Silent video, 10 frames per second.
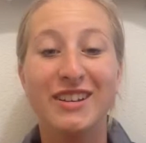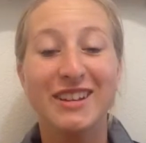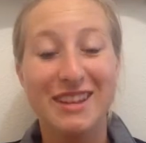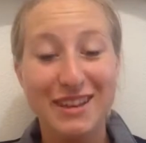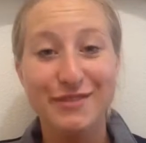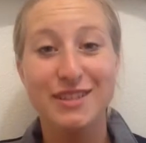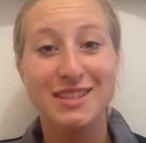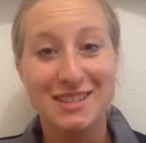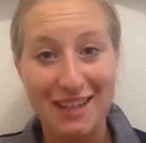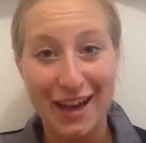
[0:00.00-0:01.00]
an
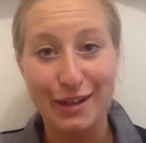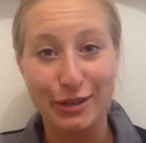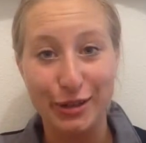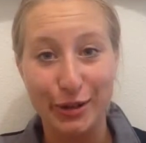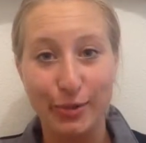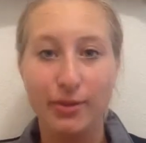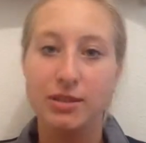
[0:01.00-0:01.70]
even sadder note,